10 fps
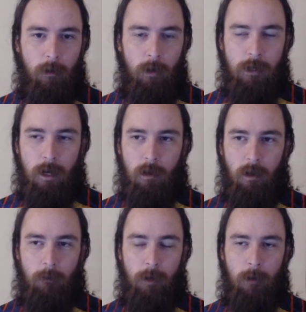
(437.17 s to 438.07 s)
we talked a
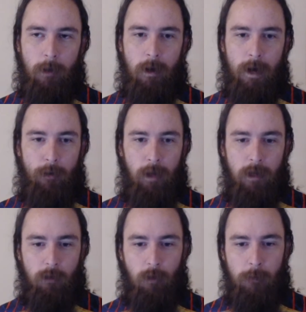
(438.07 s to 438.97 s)
little bit about how I
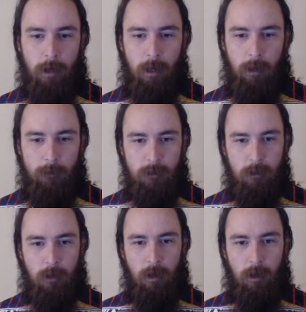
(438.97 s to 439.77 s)
like to run my games.